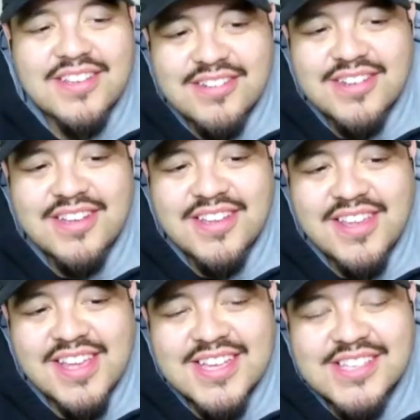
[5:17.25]
okay.
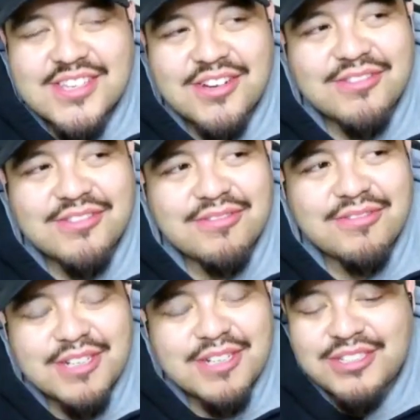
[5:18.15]
So
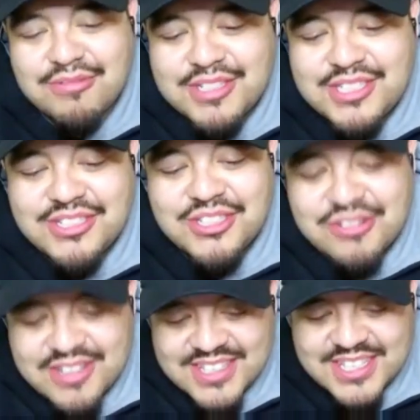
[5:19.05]
when you
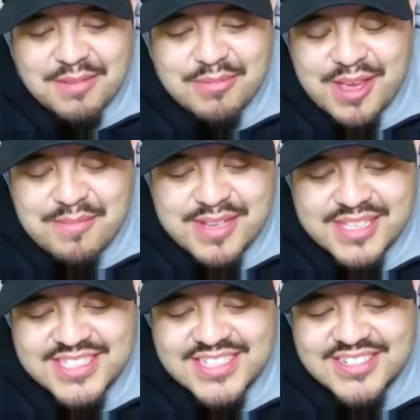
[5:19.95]
joined the
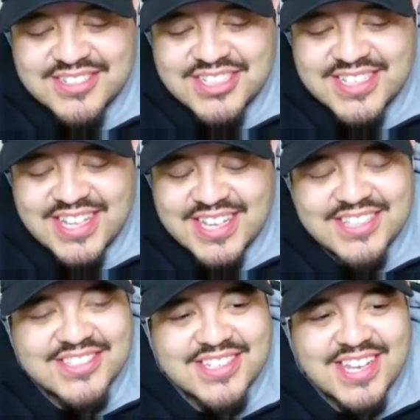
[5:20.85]
WMSCOG,
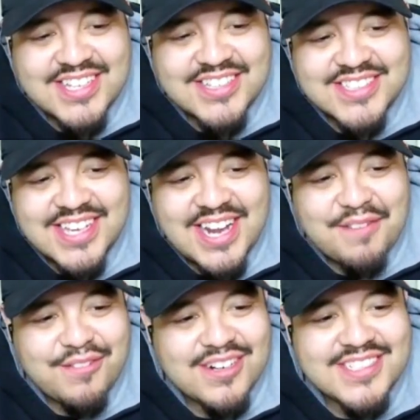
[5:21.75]
like you said,
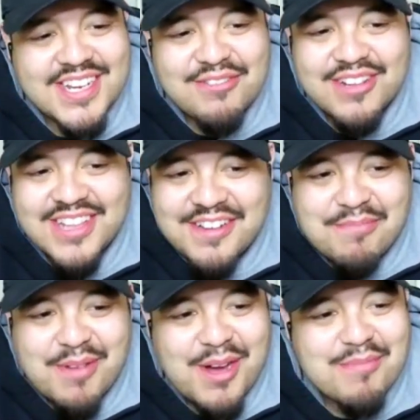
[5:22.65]
at first they were
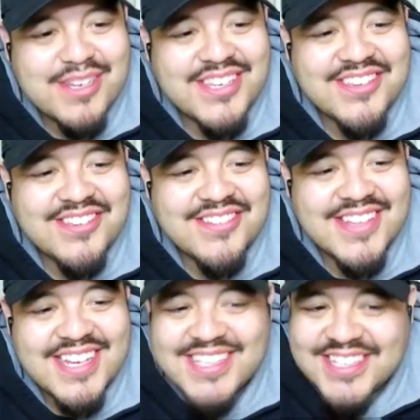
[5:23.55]
love bombing you and
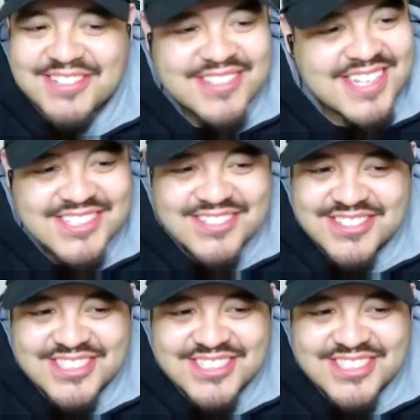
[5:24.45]
they did what they do